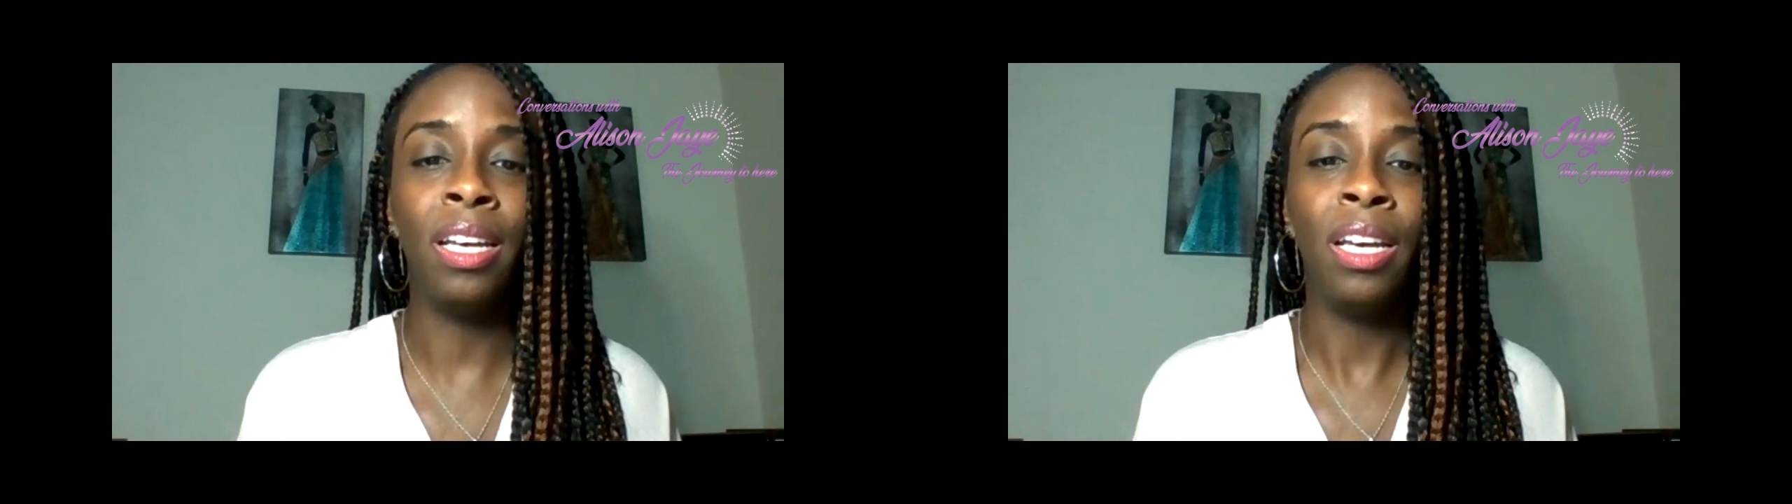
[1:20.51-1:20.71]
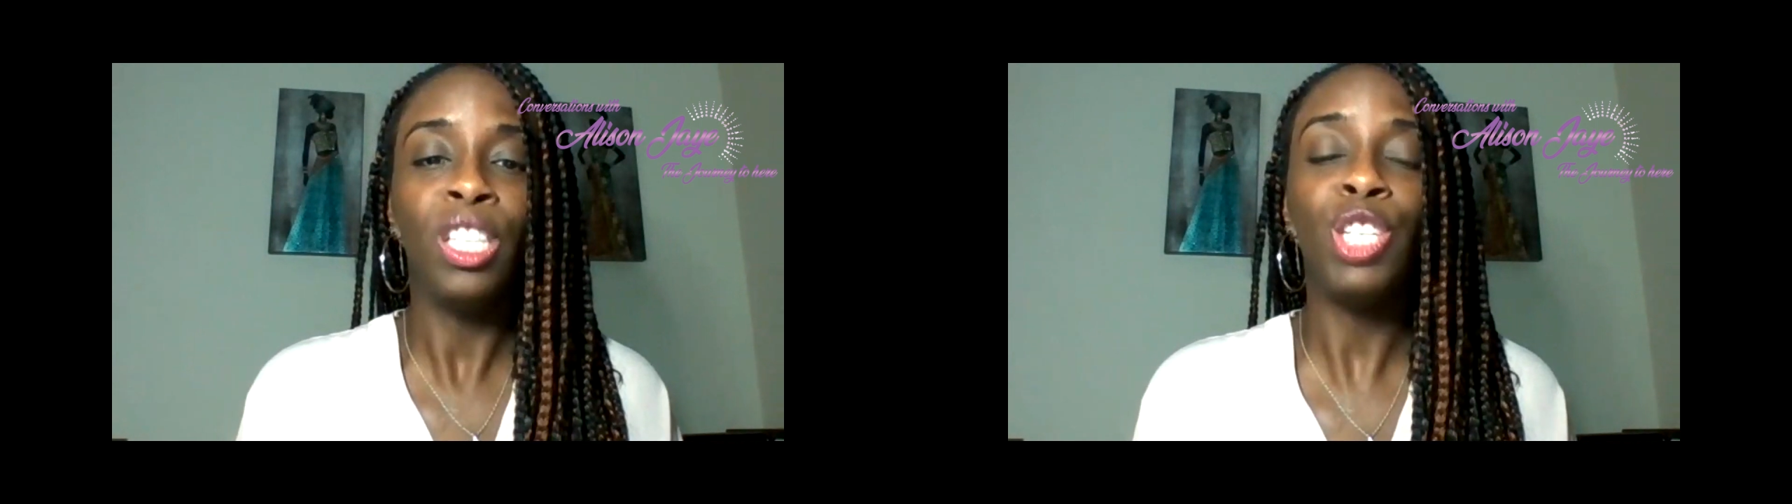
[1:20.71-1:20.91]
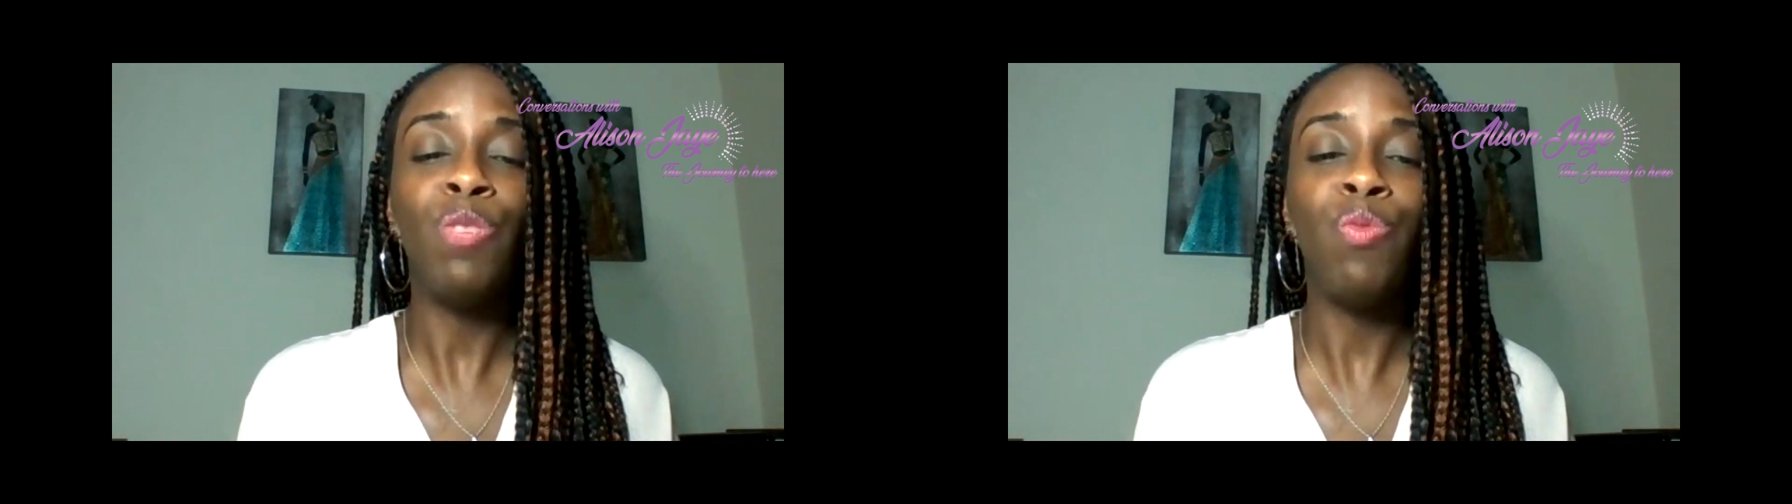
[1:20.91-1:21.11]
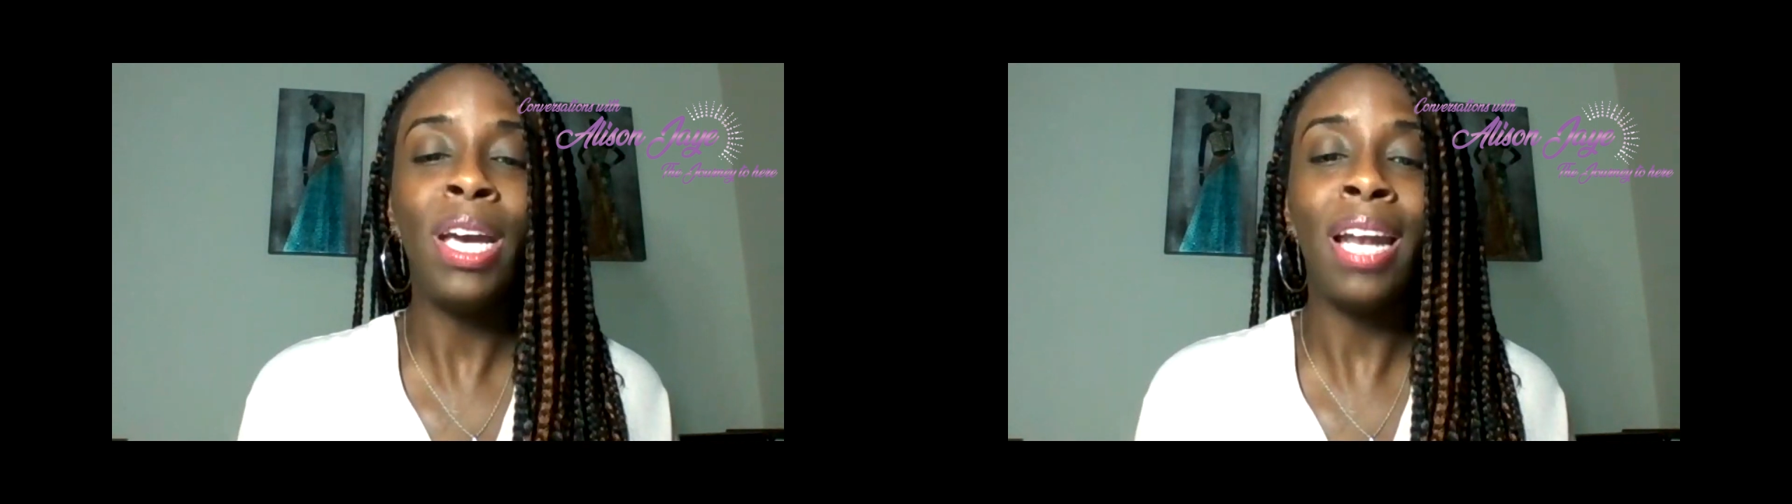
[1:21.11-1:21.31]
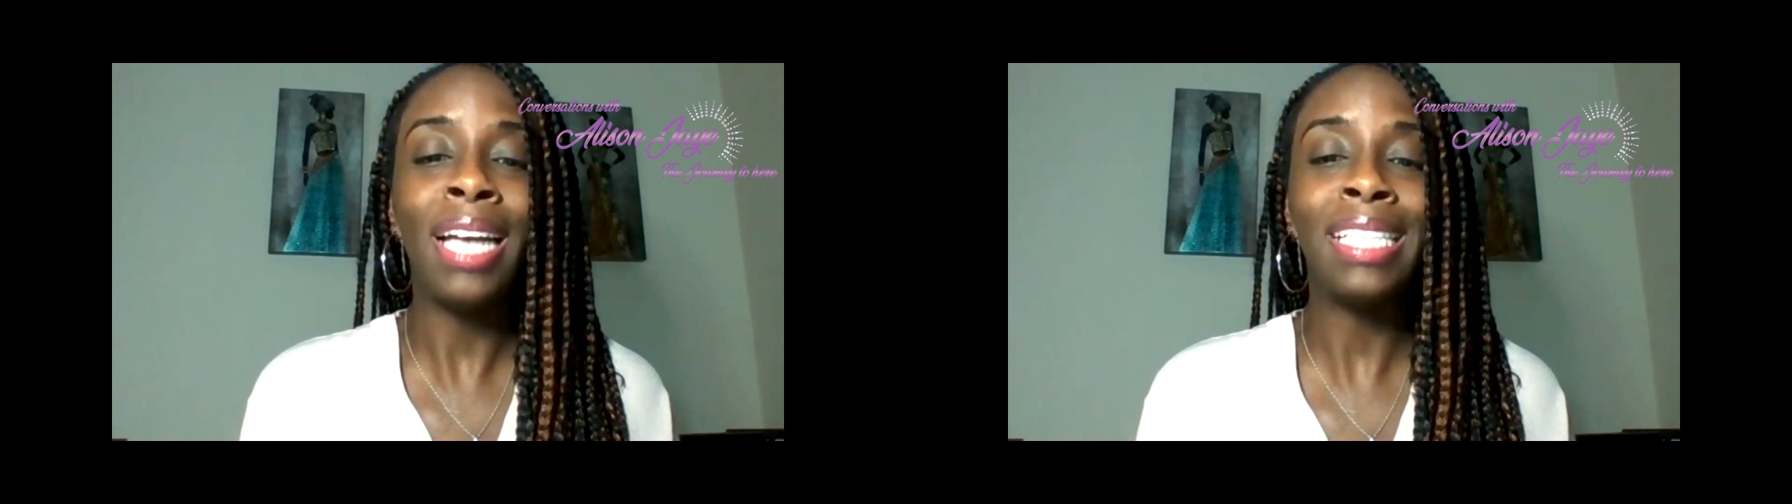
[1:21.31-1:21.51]
She
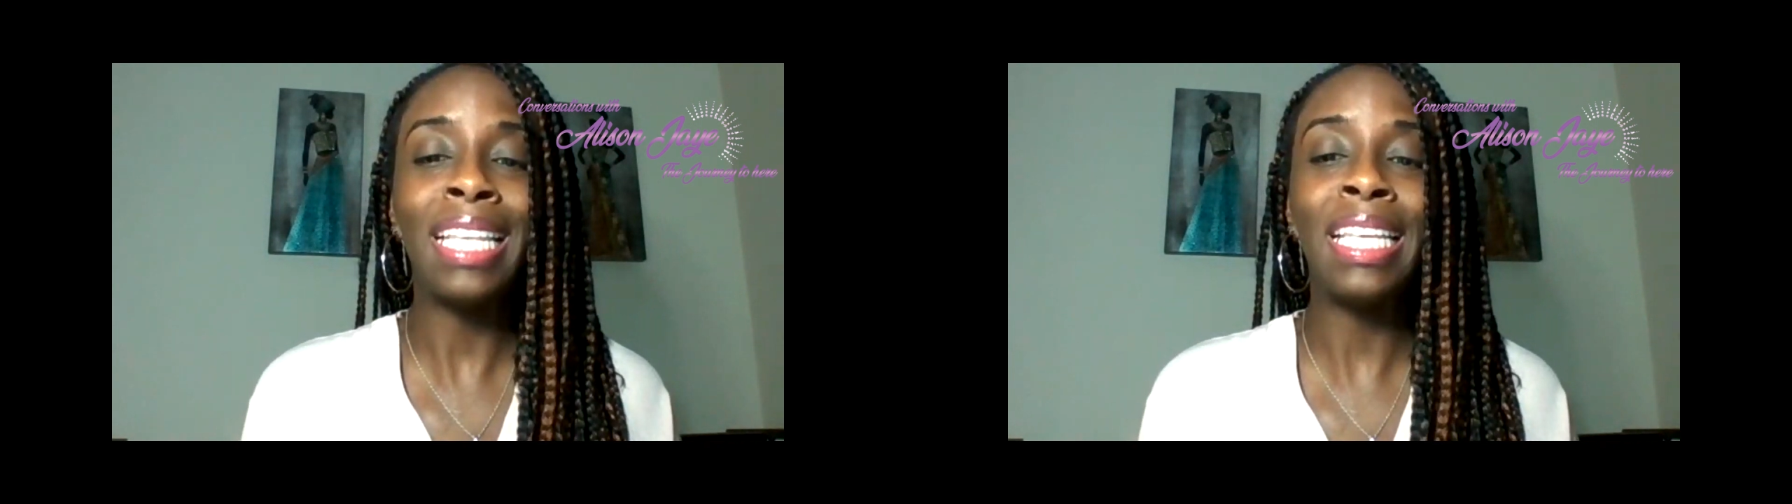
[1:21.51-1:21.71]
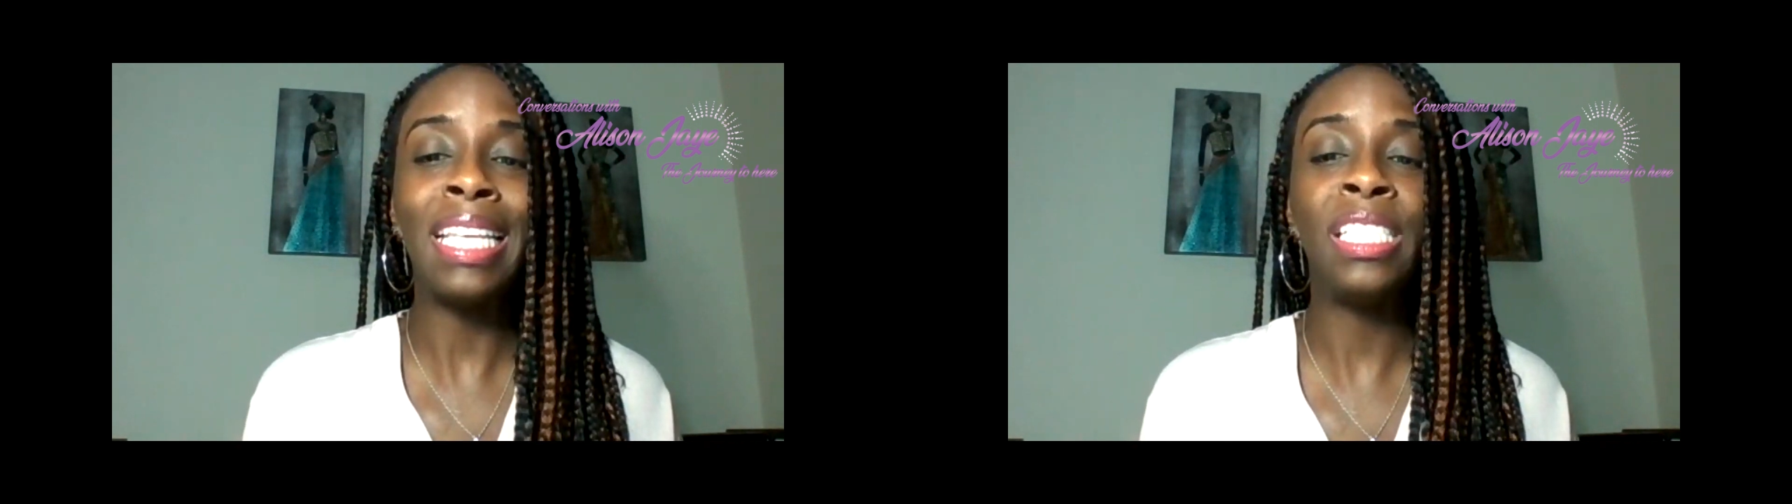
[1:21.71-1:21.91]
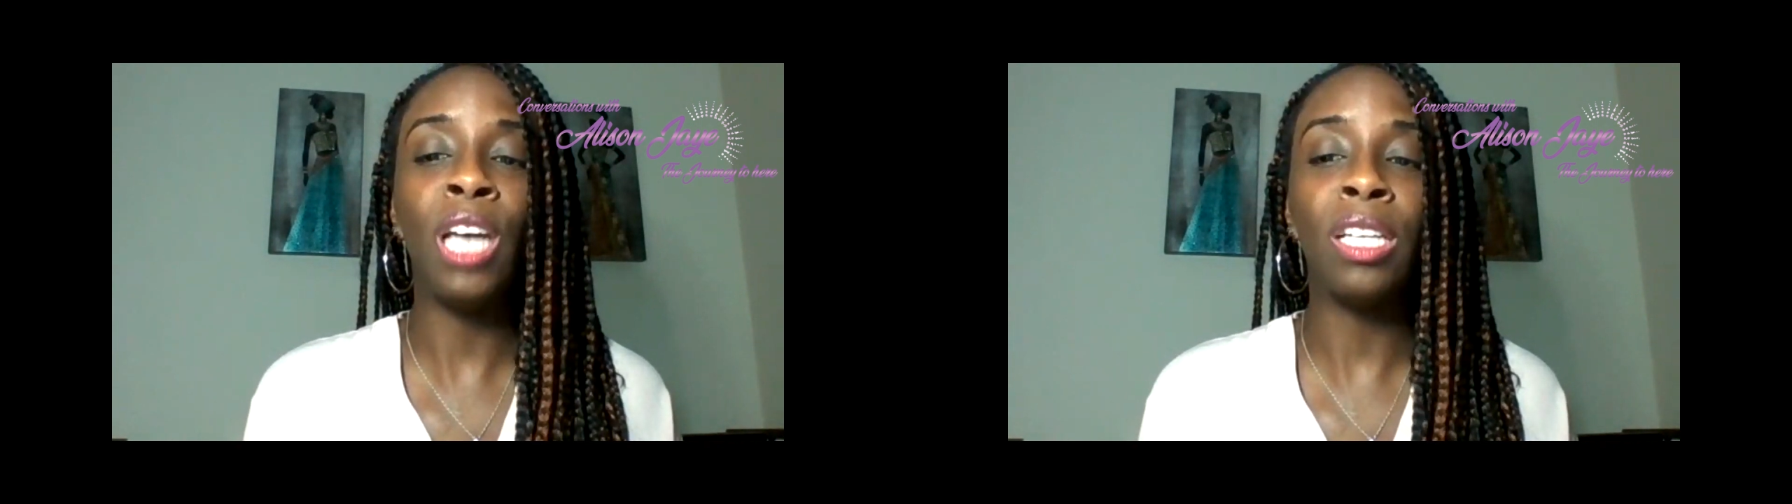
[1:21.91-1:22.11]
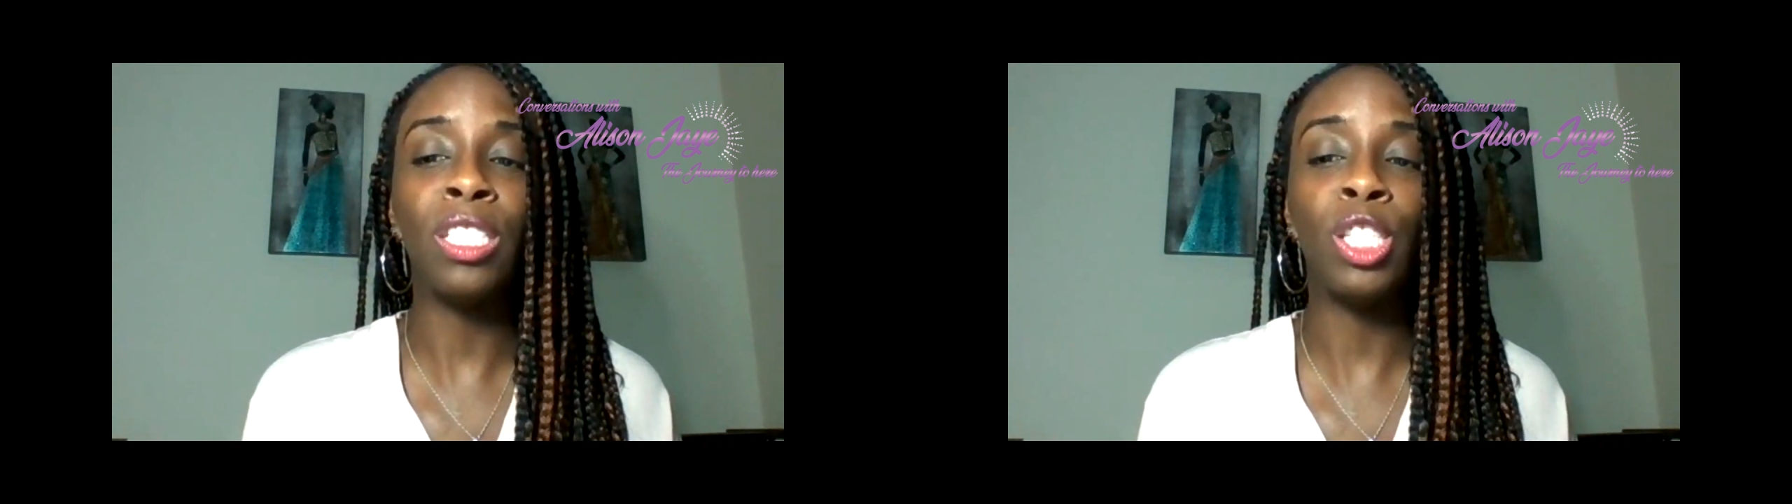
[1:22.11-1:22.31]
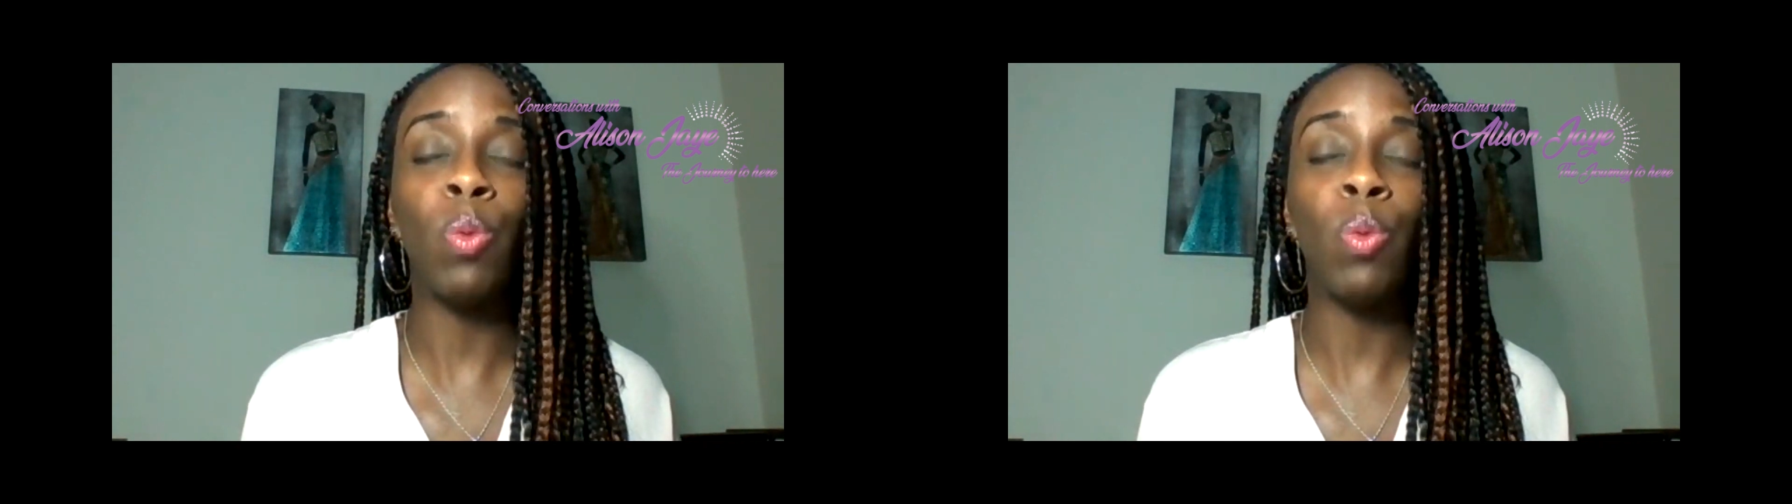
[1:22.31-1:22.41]
realized that these youngsters